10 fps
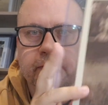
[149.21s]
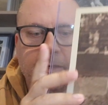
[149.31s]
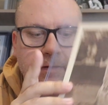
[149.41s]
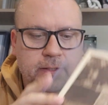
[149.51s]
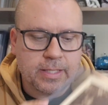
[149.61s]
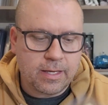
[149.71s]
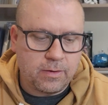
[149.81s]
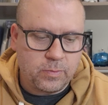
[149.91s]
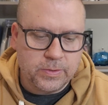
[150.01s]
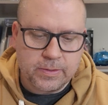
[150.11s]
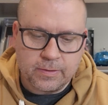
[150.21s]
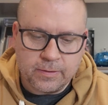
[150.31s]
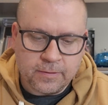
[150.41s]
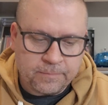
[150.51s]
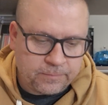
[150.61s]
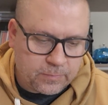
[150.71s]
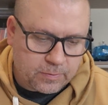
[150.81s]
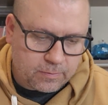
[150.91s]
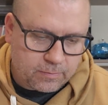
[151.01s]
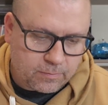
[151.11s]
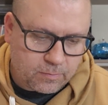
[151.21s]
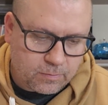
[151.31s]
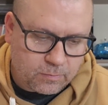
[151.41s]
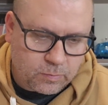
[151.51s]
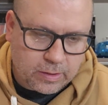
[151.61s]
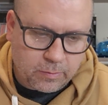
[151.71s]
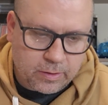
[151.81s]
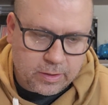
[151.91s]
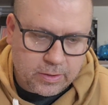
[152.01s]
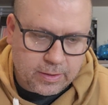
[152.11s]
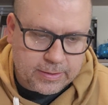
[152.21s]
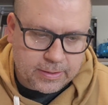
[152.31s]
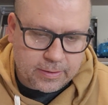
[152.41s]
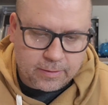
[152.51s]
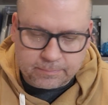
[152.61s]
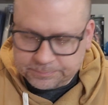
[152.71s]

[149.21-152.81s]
I decided was one I wanted to toss in there.